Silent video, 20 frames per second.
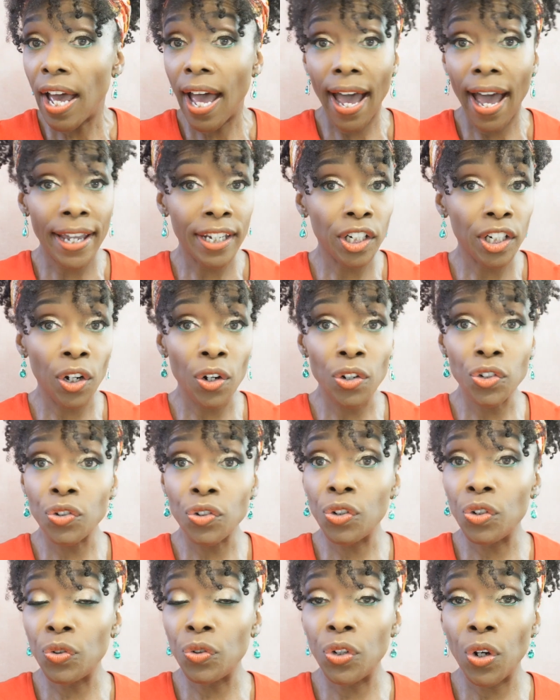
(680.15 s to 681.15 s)
I encourage
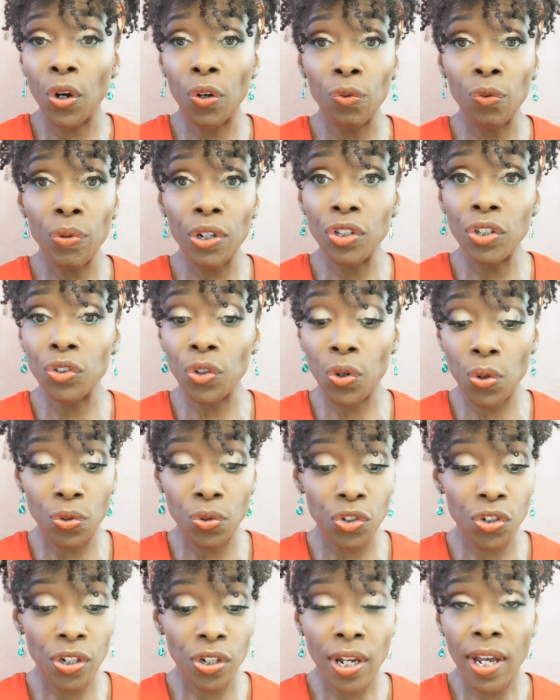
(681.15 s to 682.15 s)
you to do your own
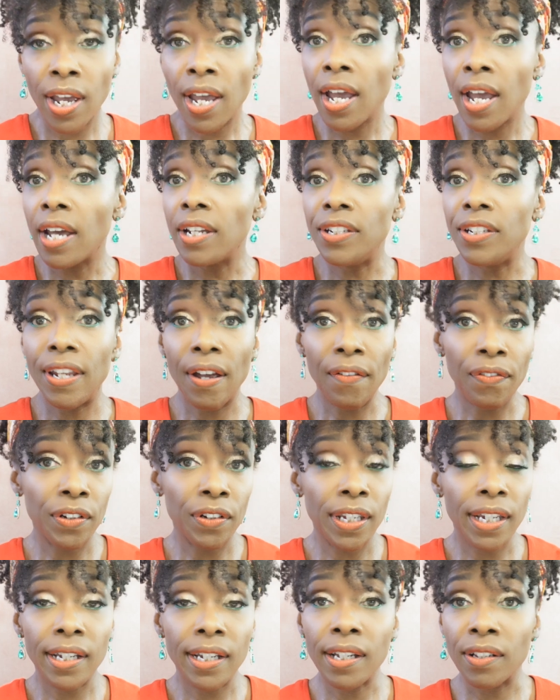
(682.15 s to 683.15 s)
research.
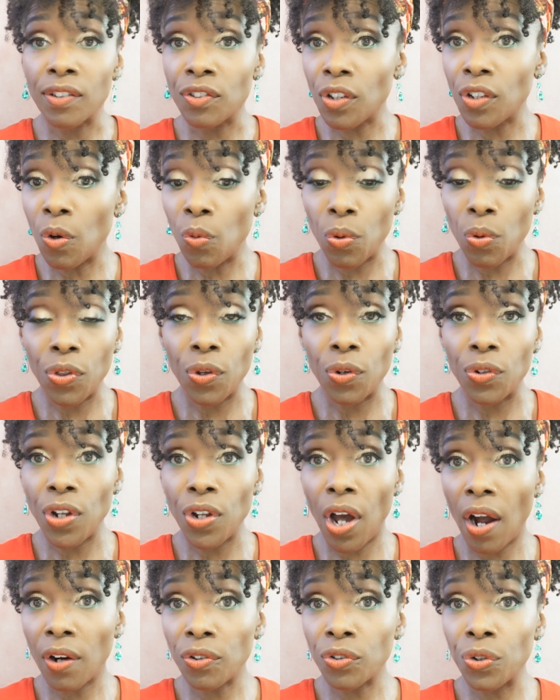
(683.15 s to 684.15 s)
Definitely consult with your
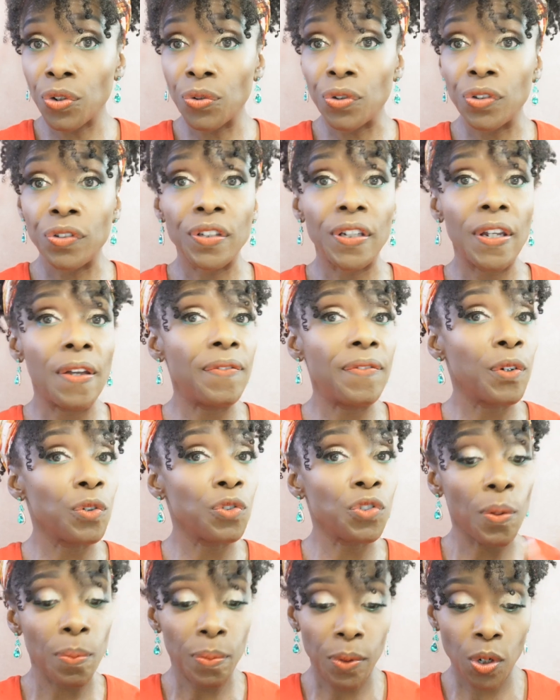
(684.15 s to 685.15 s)
doctor to see if
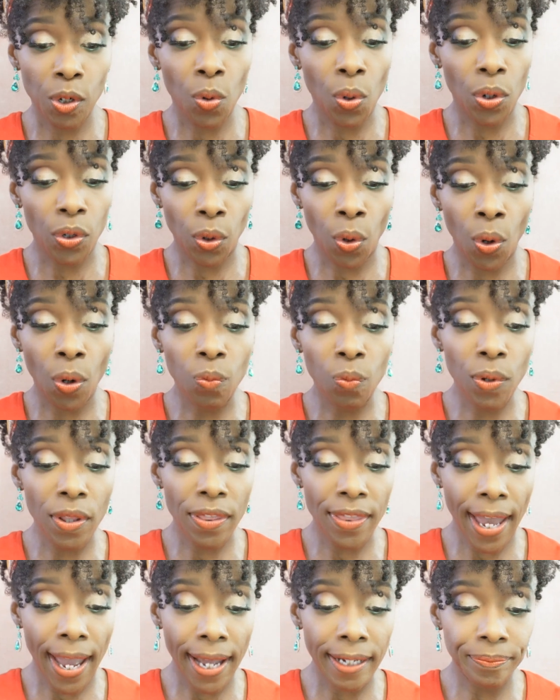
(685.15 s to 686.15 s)
there's something going on
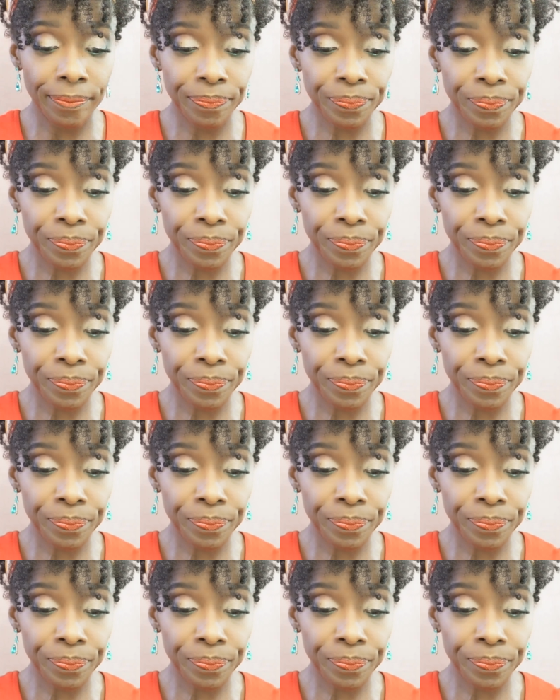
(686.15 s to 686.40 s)
with that.